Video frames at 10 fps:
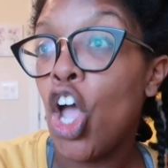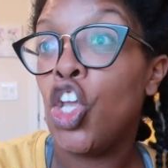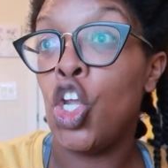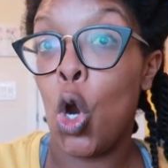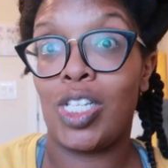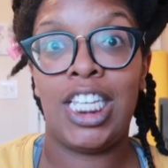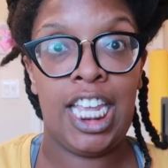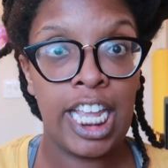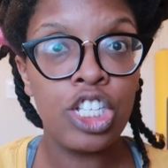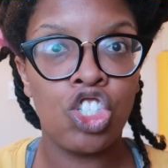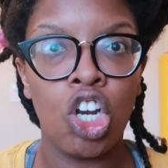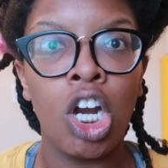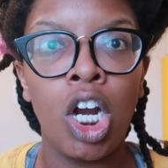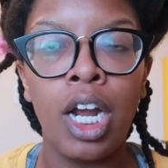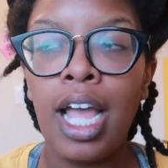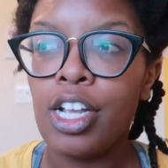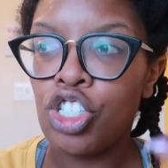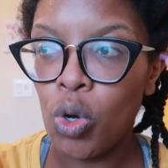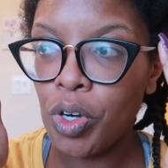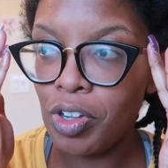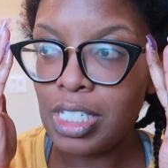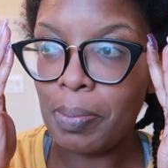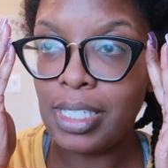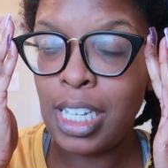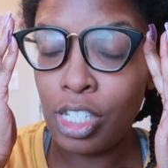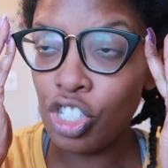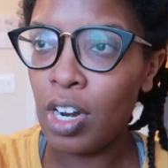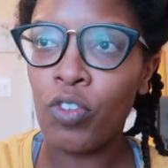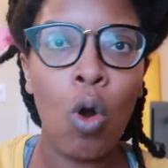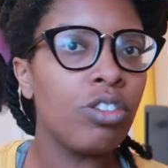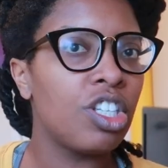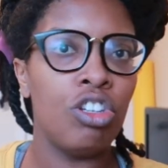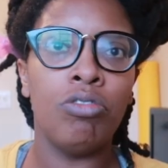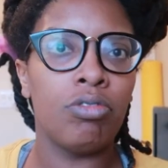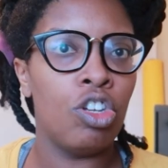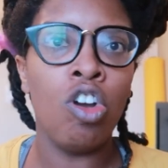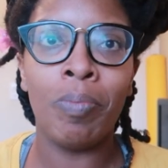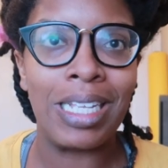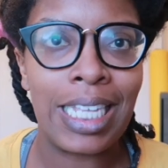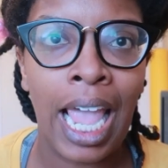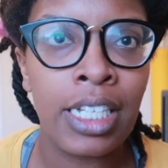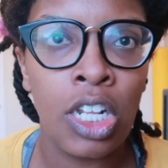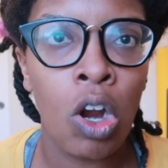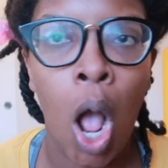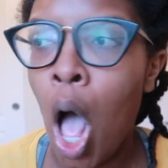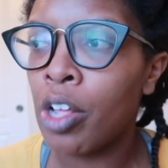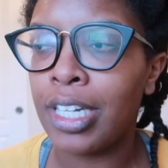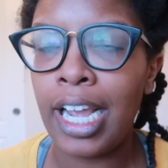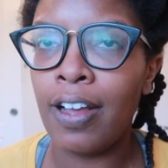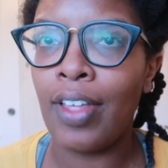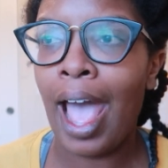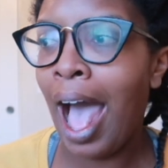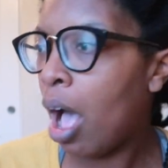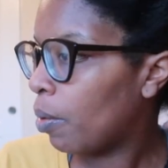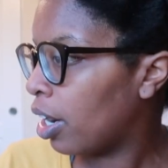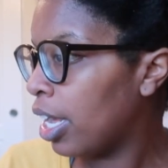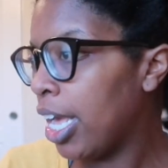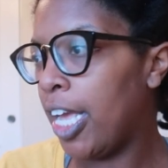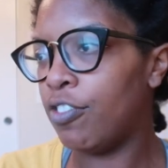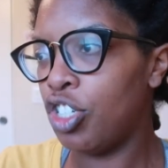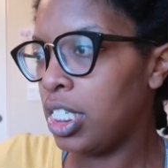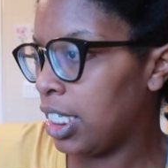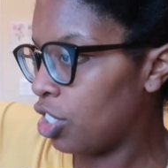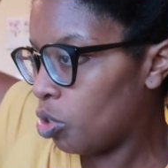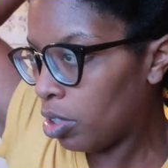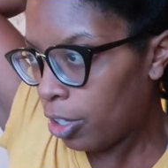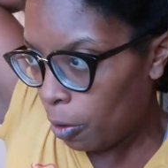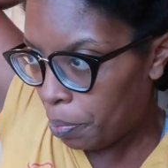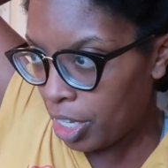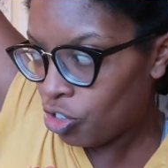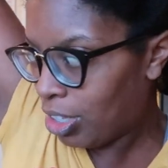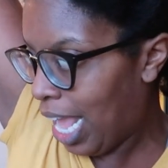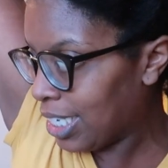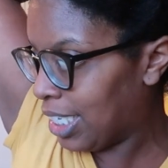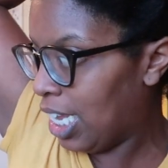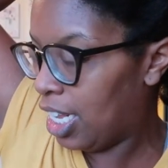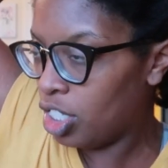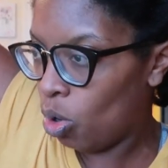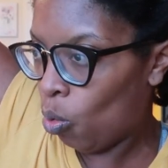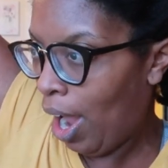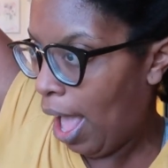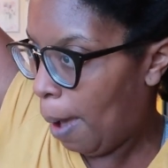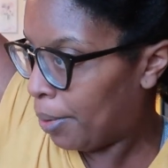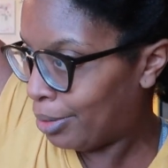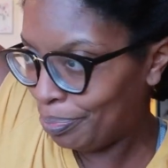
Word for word: your teacher showing you some attention of course you you're gonna be texting her all day of the hour if she sends you a little picture that's it it's a wrap